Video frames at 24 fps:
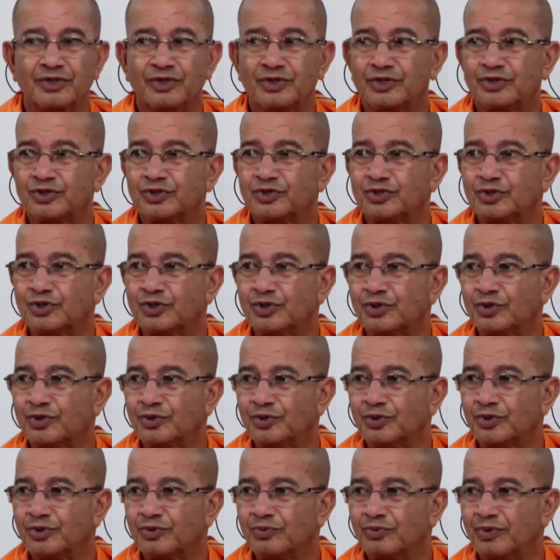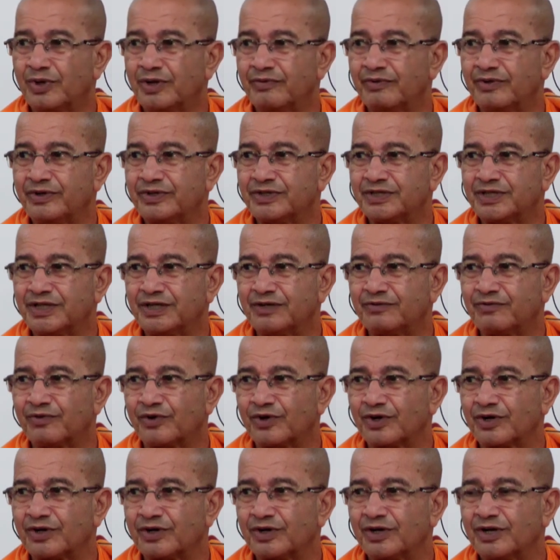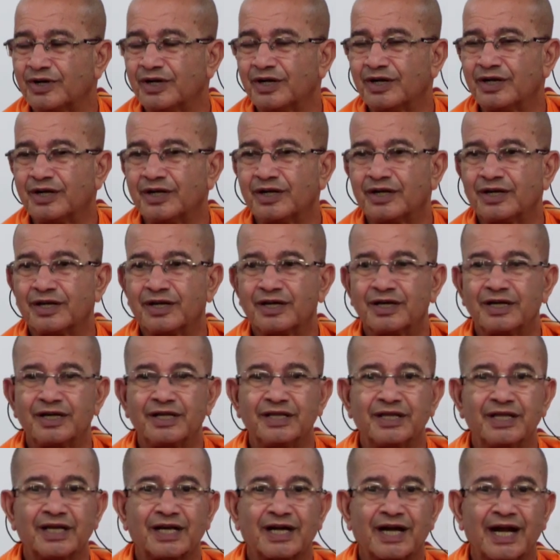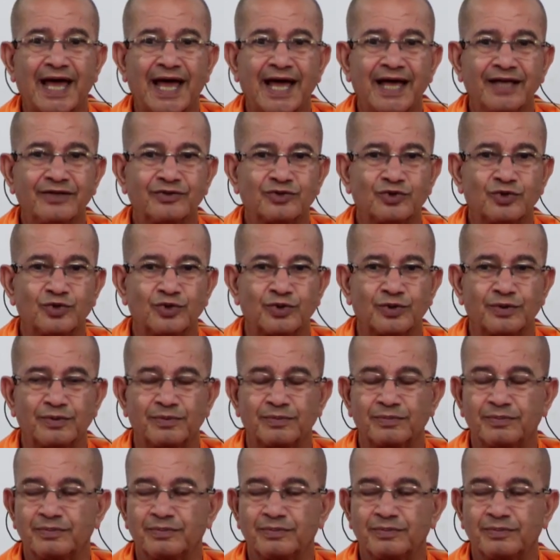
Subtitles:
So when we sit in the classroom